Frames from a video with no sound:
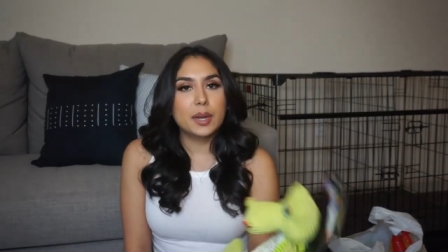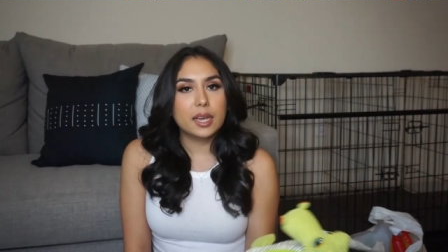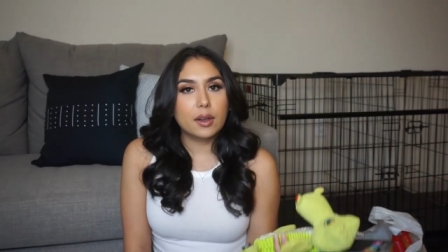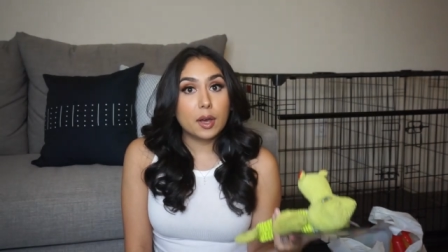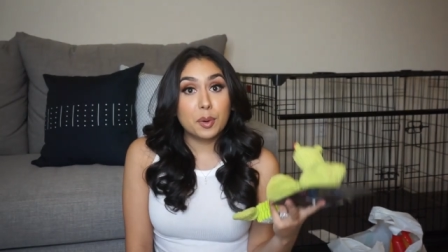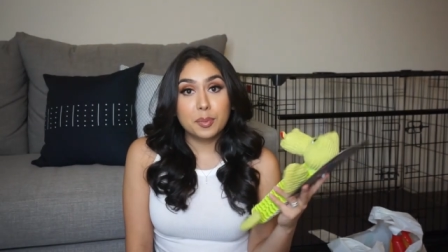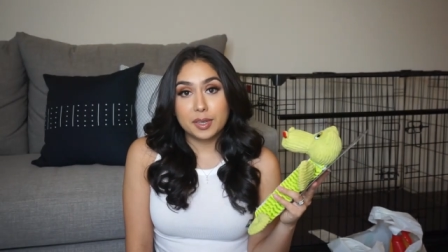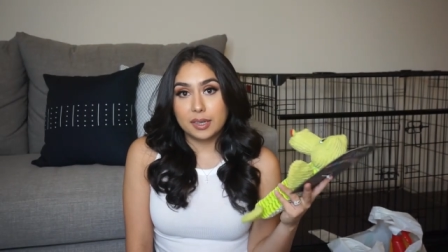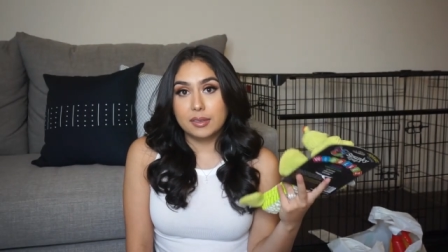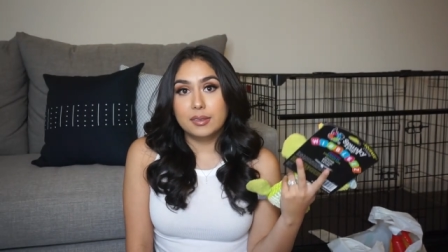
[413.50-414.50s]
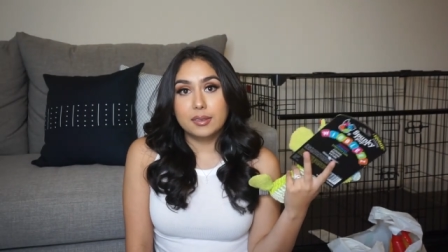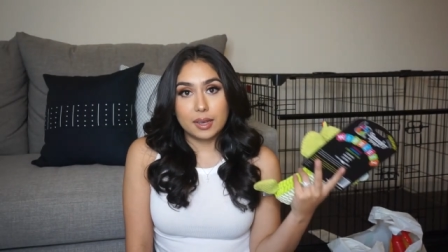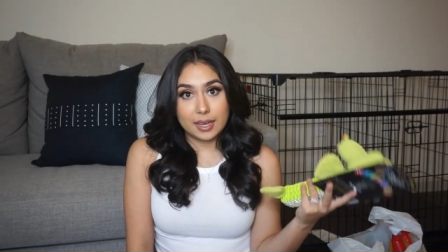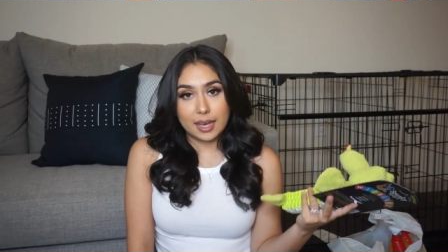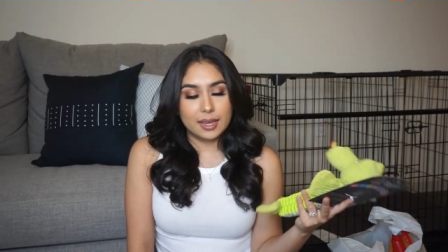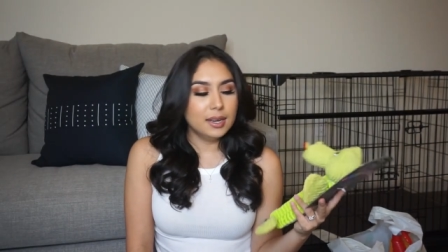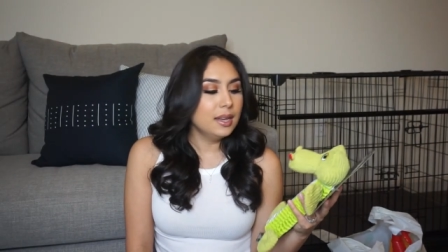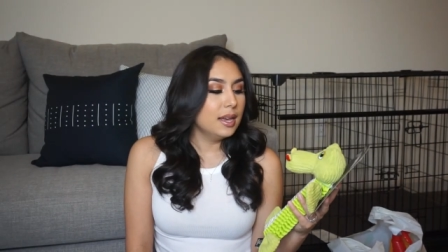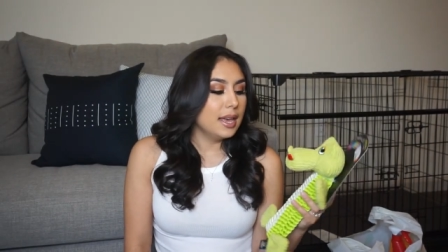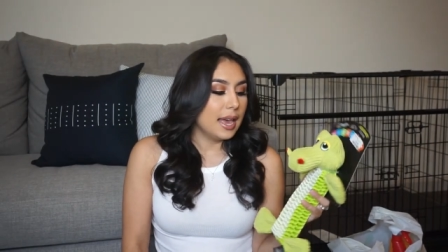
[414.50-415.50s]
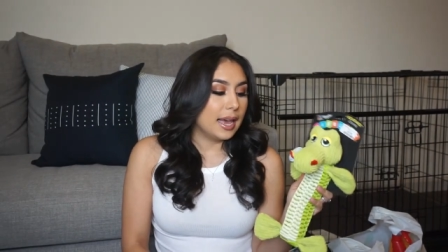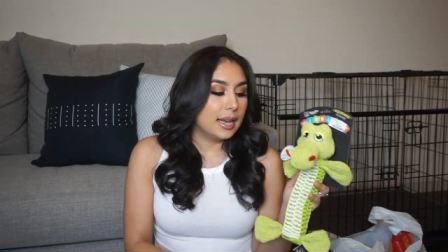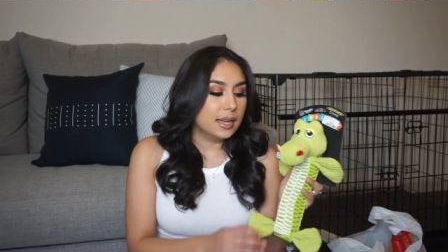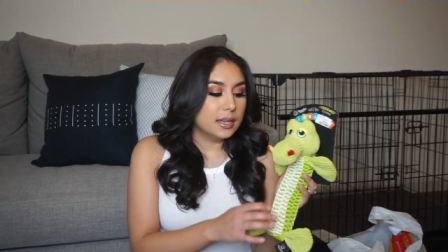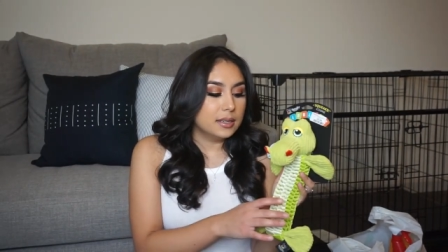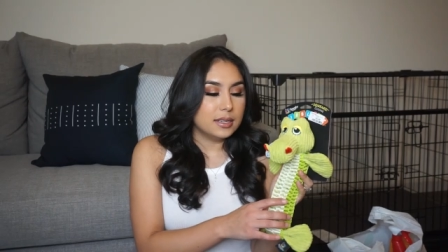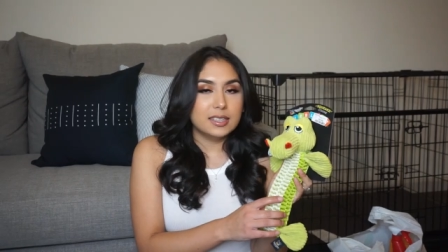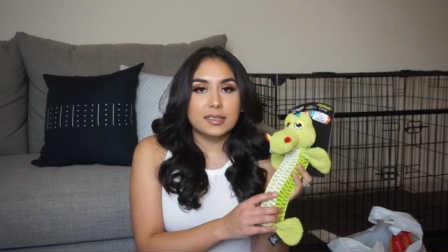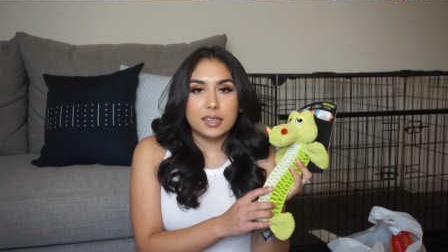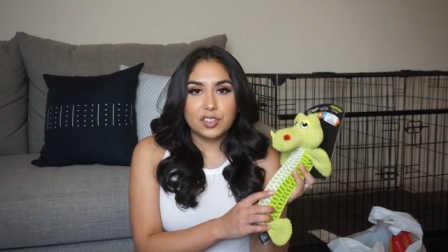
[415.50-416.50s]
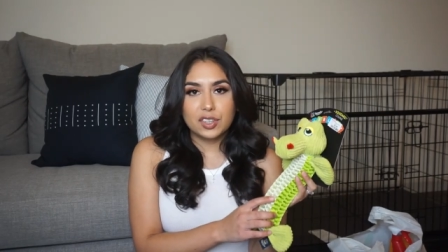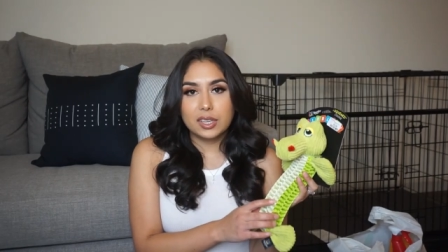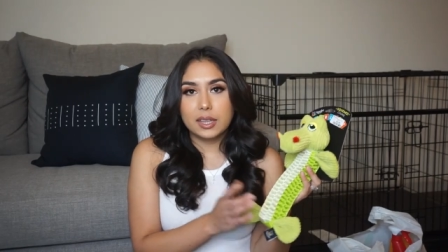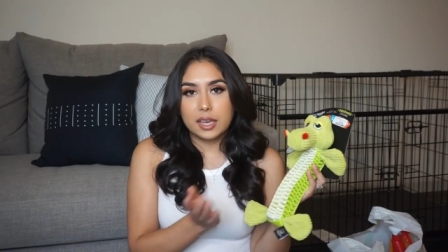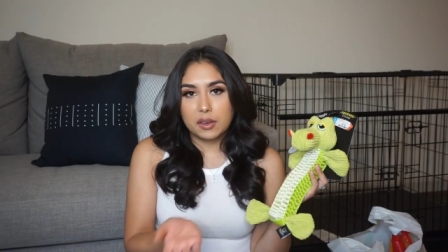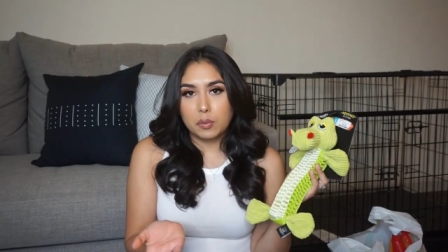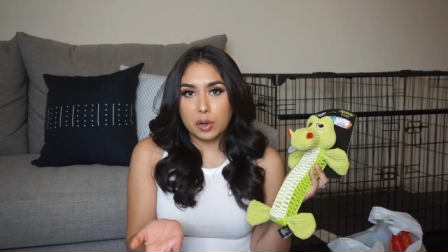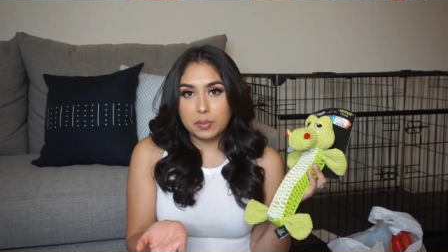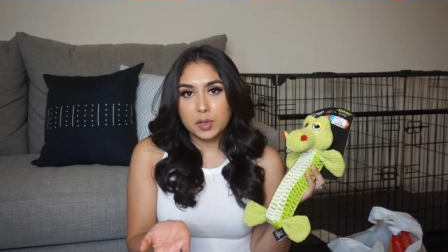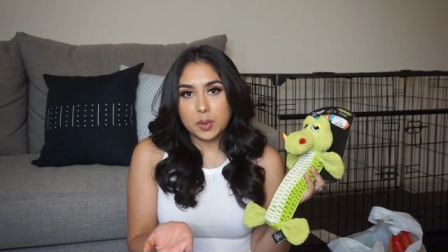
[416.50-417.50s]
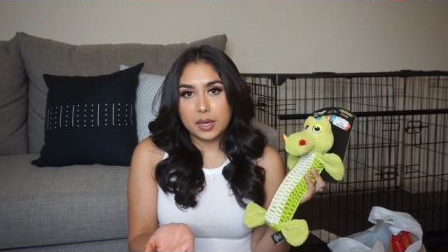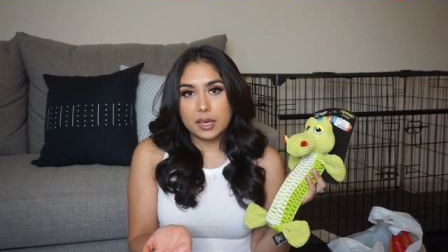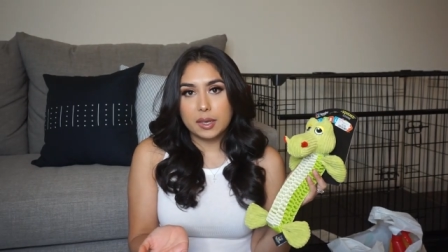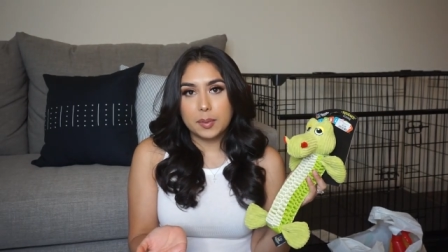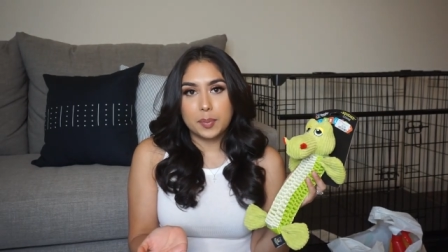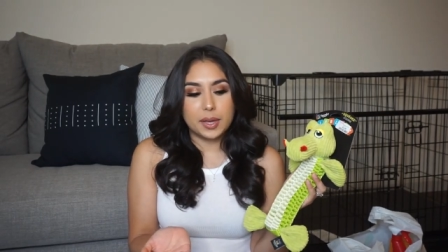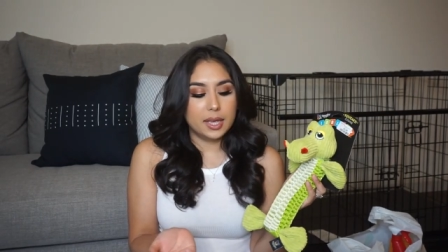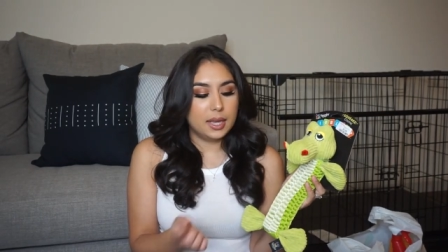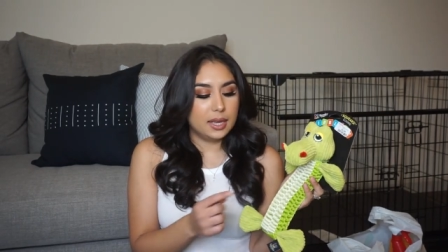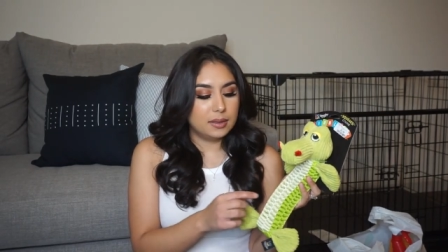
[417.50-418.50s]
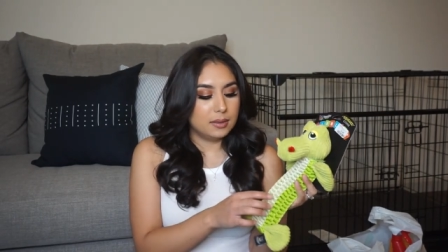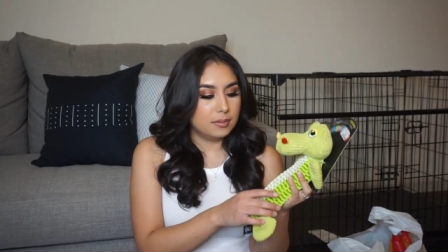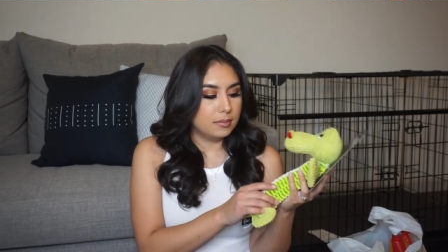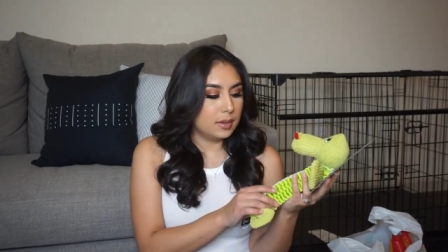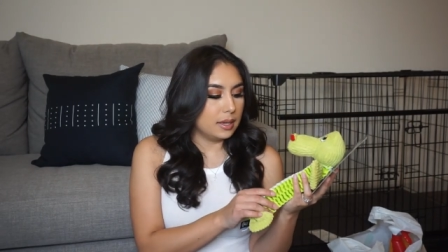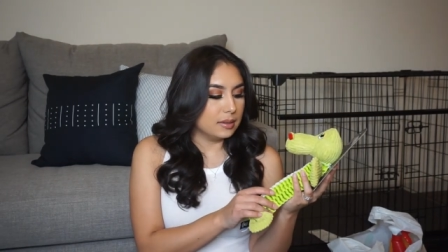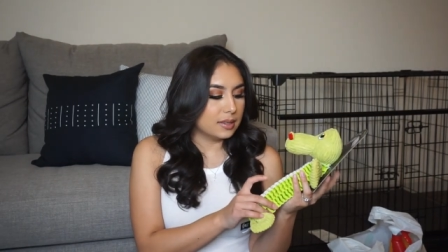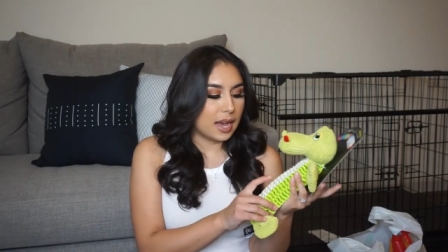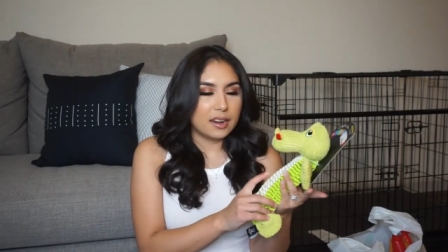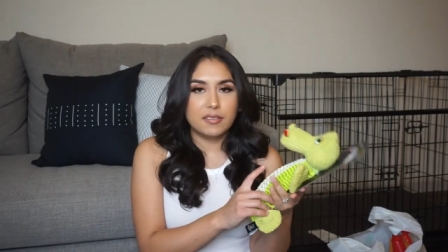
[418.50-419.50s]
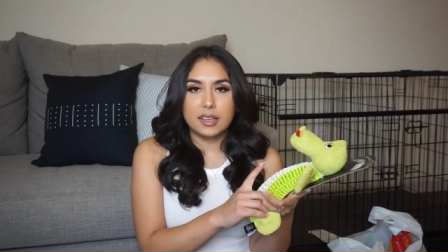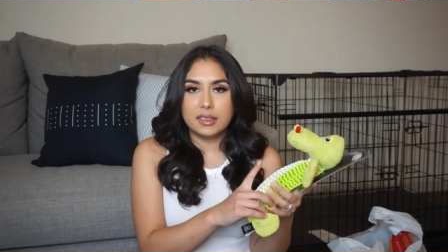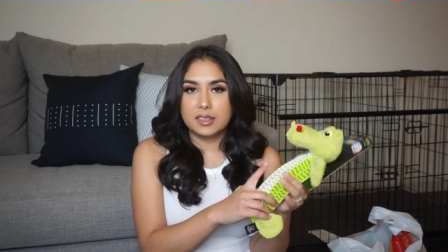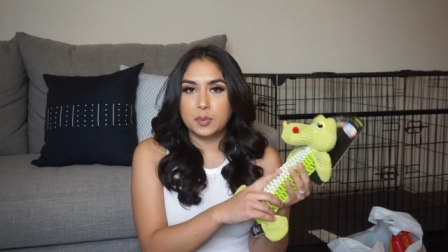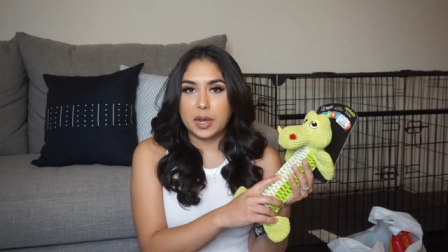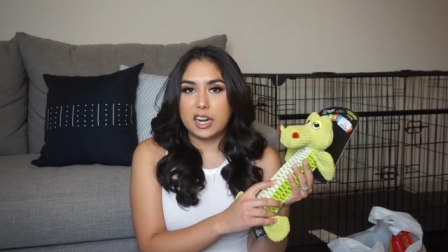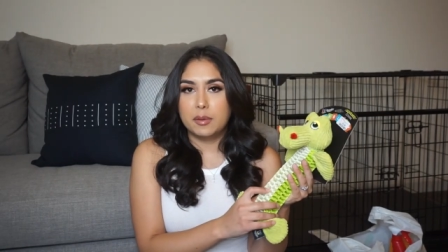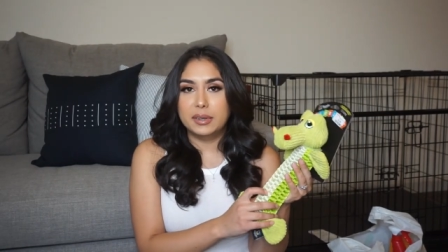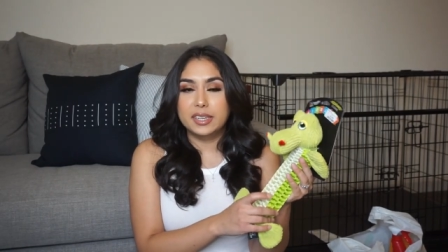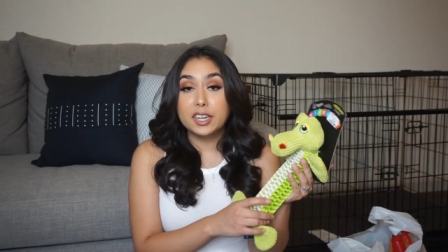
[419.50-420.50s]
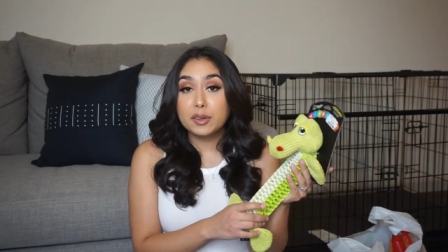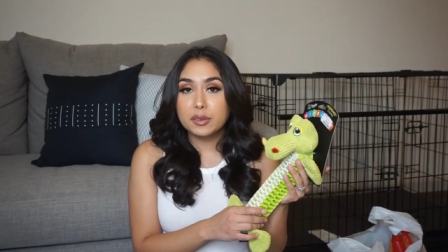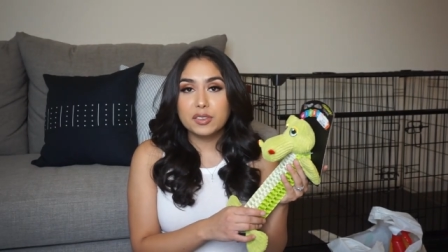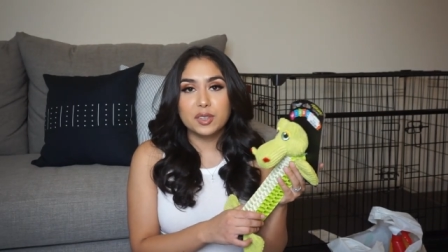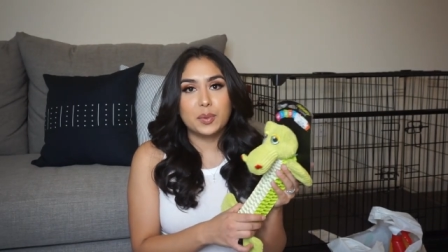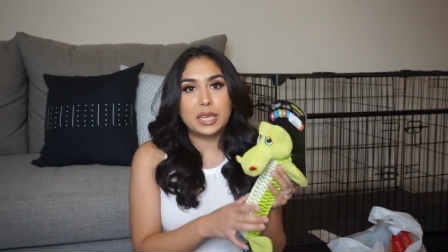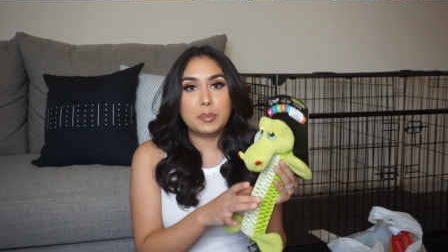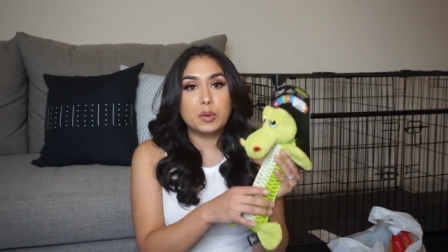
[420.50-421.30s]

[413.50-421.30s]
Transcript: one I got at Home Goods again, and it's essentially like a rope toy, but it is kind of like this braided material, so when he